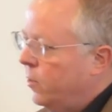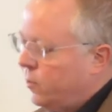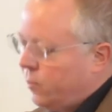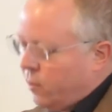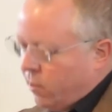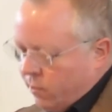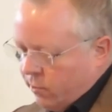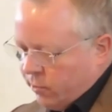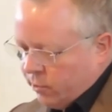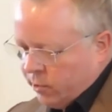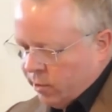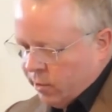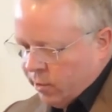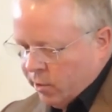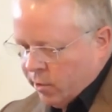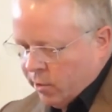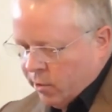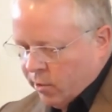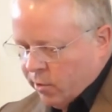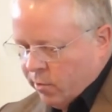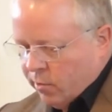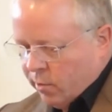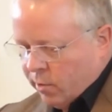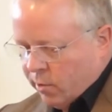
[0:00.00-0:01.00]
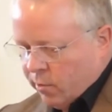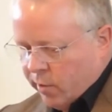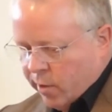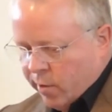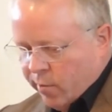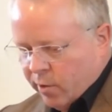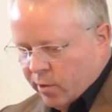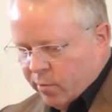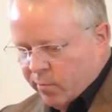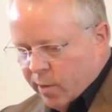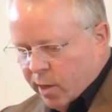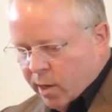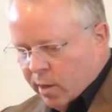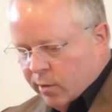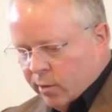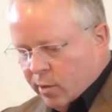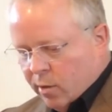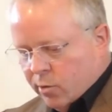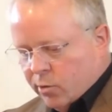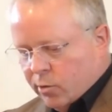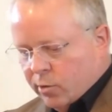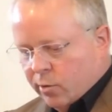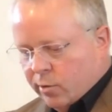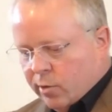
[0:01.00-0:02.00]
Those who agree with me and
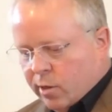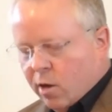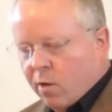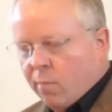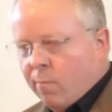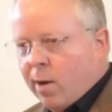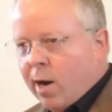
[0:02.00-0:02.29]
those who don't.